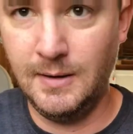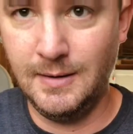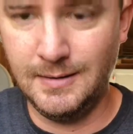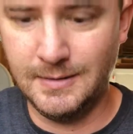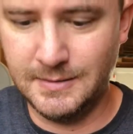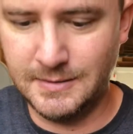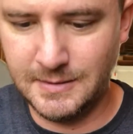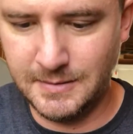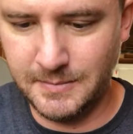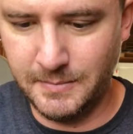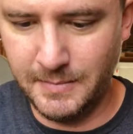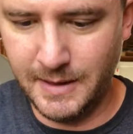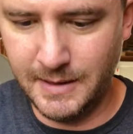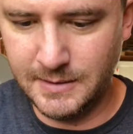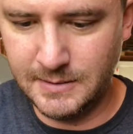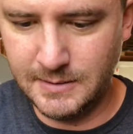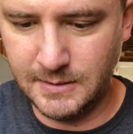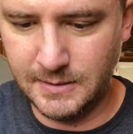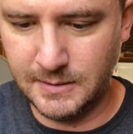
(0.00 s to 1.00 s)
This isn't
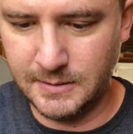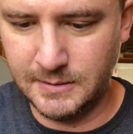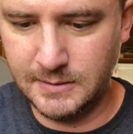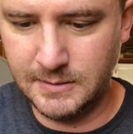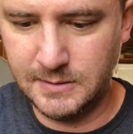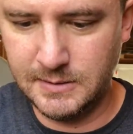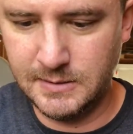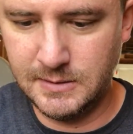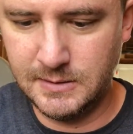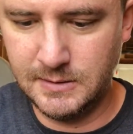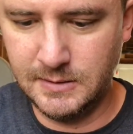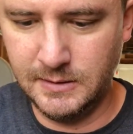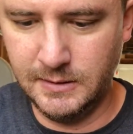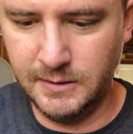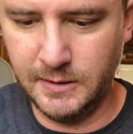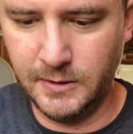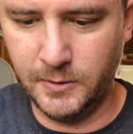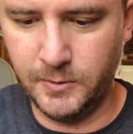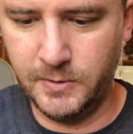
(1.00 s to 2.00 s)
meant to,
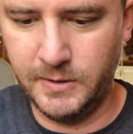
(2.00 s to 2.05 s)
you know,